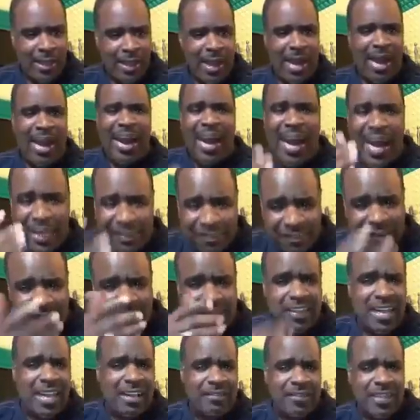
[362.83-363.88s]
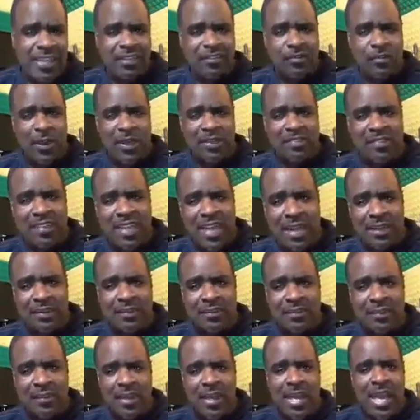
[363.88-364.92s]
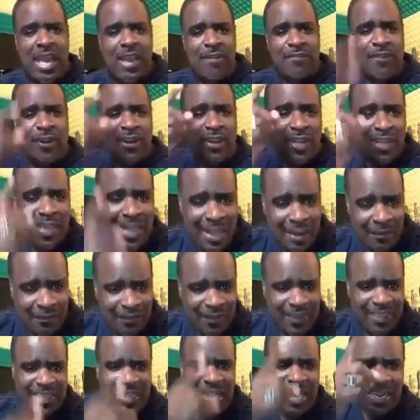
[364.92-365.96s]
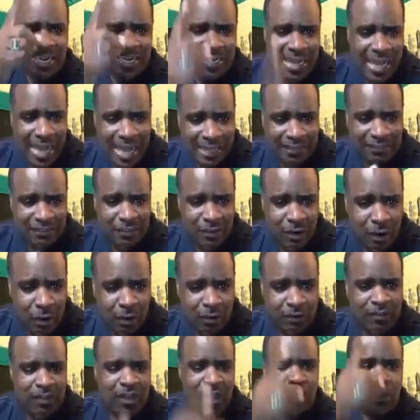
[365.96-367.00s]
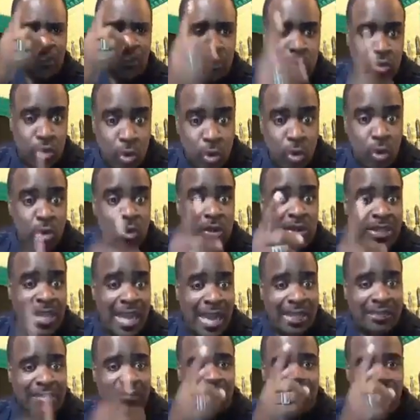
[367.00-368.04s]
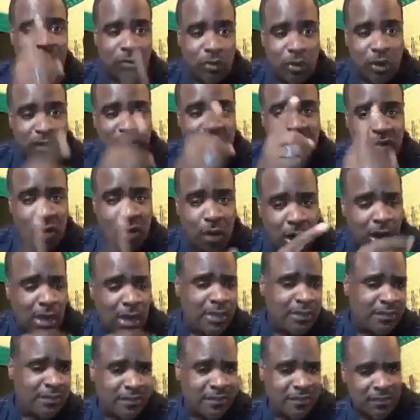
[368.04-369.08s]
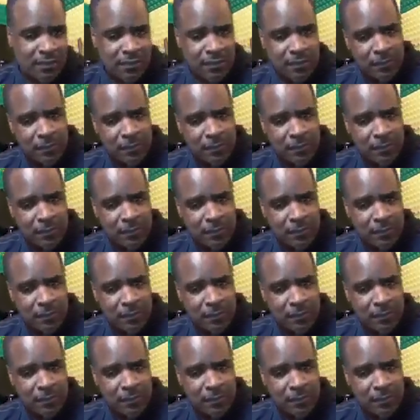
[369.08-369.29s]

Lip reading: Ask yourself these questions. If you live in a glass house, do not throw stones.